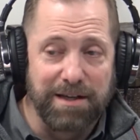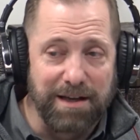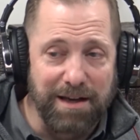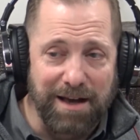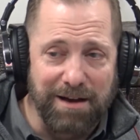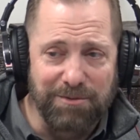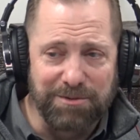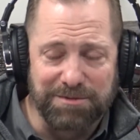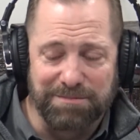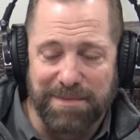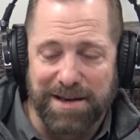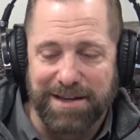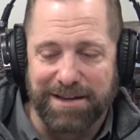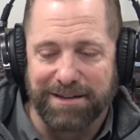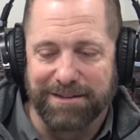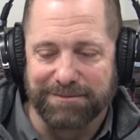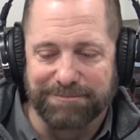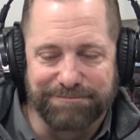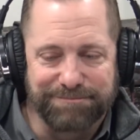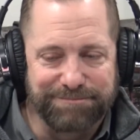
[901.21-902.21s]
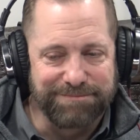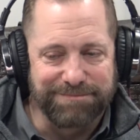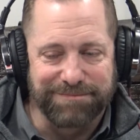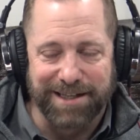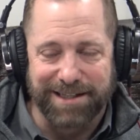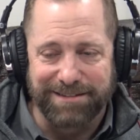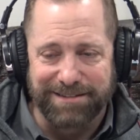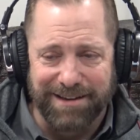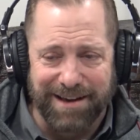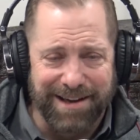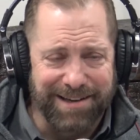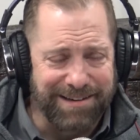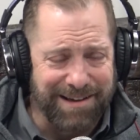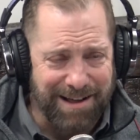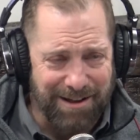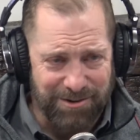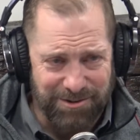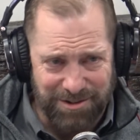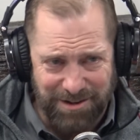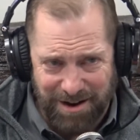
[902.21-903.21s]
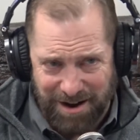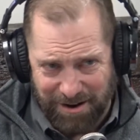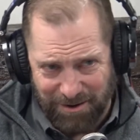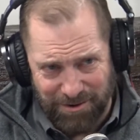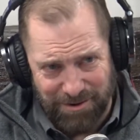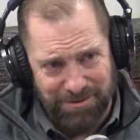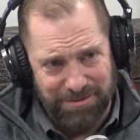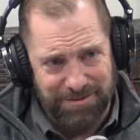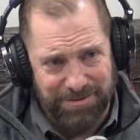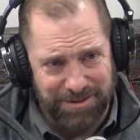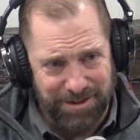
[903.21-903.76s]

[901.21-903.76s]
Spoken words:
I was making like $9 an hour,